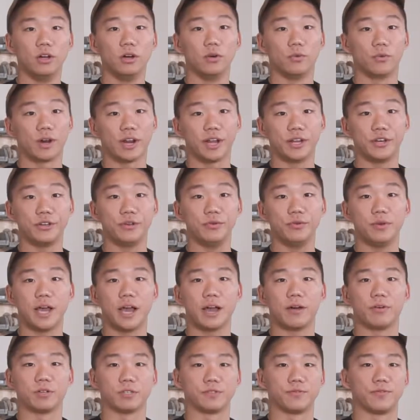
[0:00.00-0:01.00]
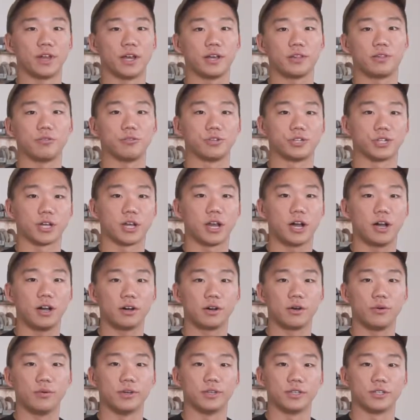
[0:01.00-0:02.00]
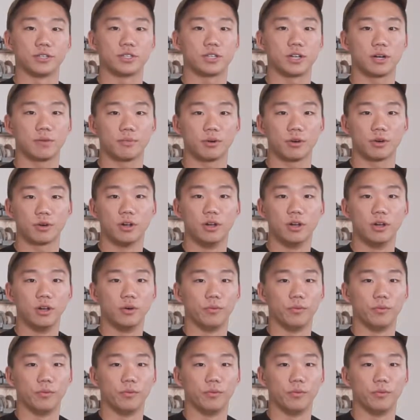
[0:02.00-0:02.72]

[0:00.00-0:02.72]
What I do now is fly through Chicago in the summer